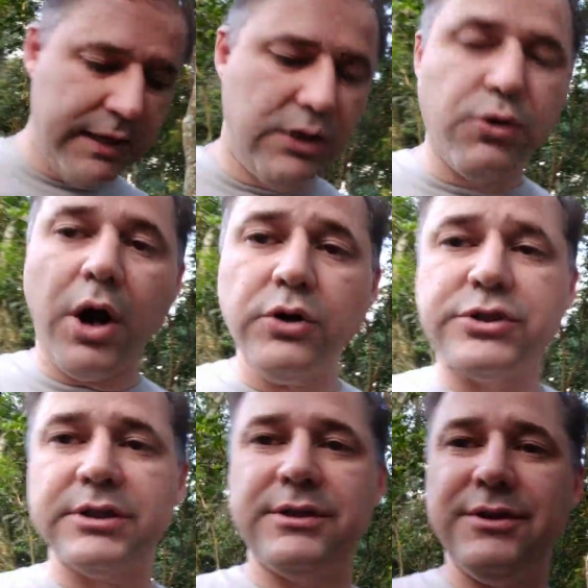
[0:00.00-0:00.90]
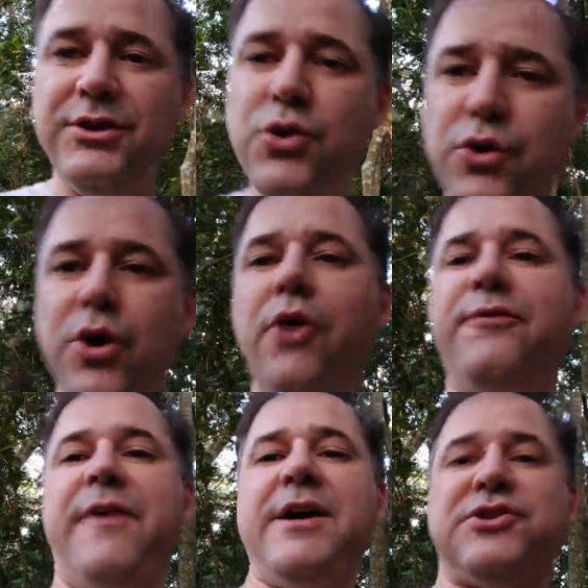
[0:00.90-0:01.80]
it grows, you grow
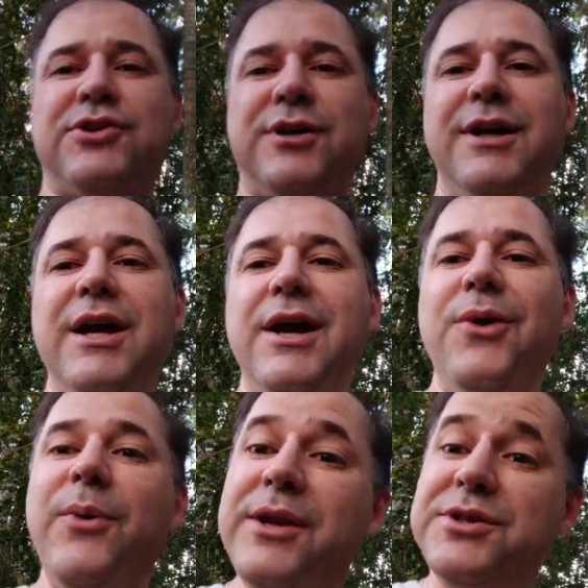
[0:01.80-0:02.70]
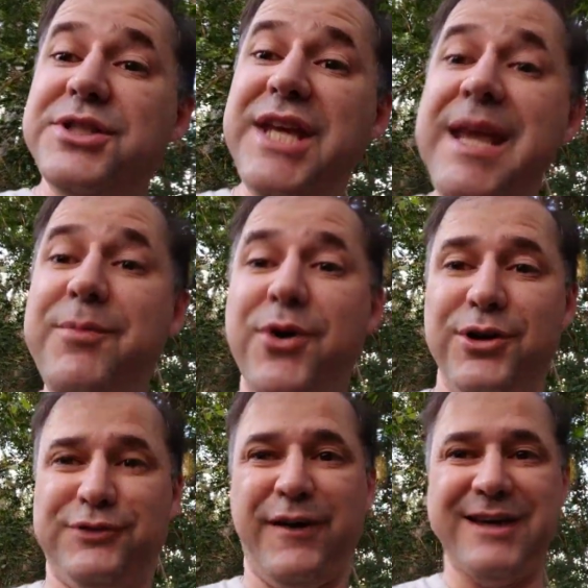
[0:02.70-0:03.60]
faster when your team
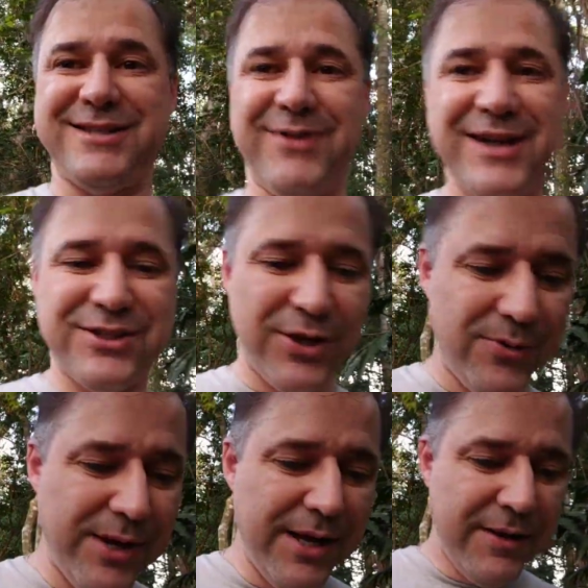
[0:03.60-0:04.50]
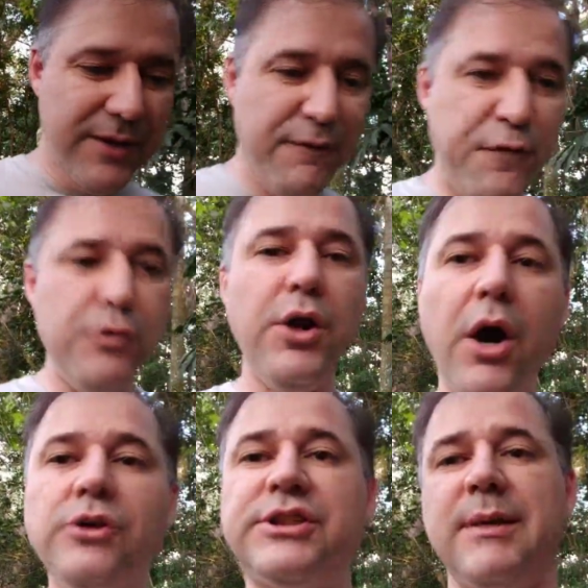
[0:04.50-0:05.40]
grows faster, right? So if you
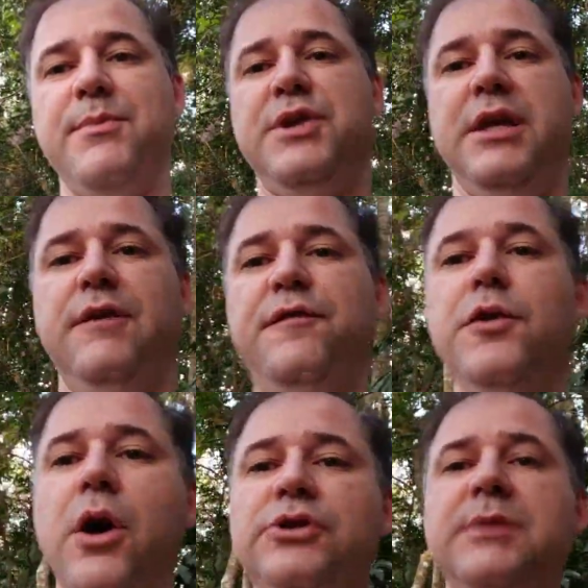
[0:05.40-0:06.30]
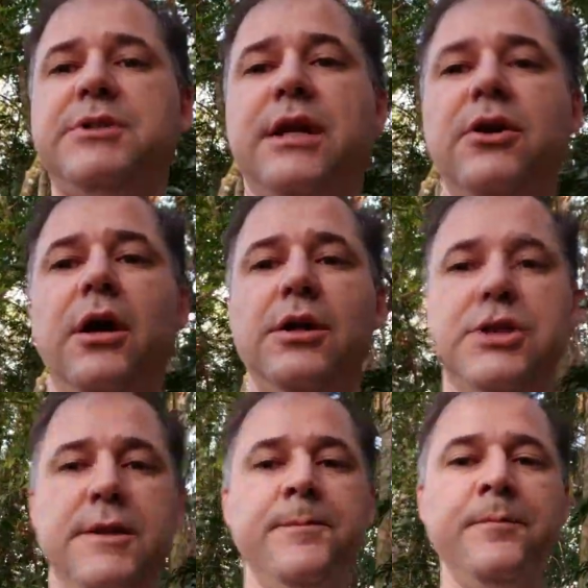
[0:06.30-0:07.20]
know something, if you know some
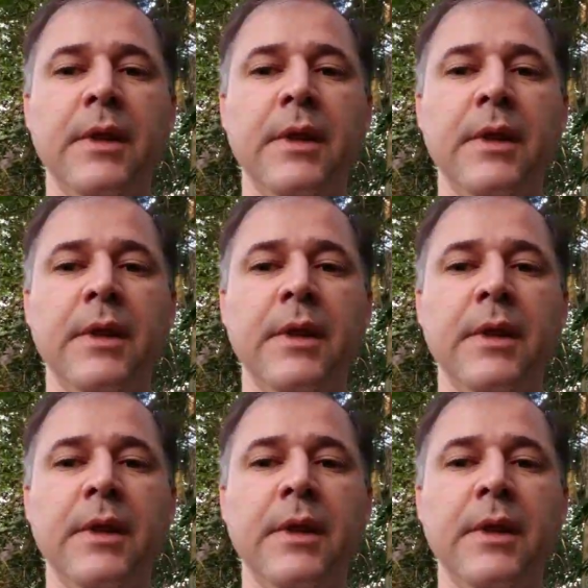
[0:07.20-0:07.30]
technology